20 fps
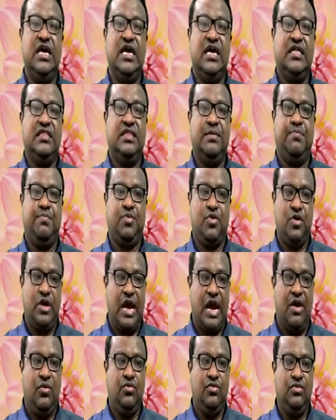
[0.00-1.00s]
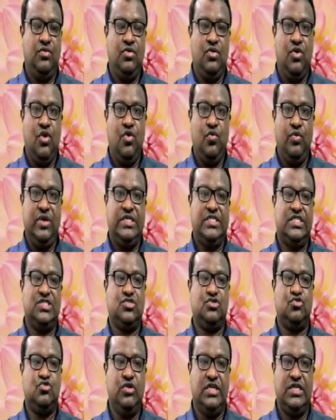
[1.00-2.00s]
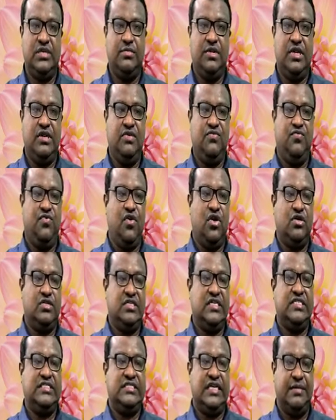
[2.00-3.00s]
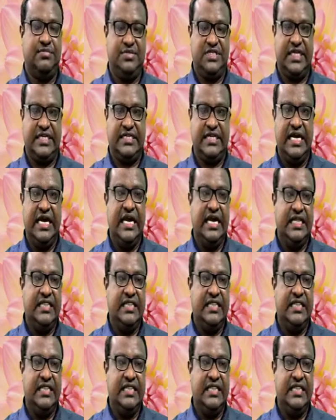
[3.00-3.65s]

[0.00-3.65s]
the pronoun which is suitable for the subject,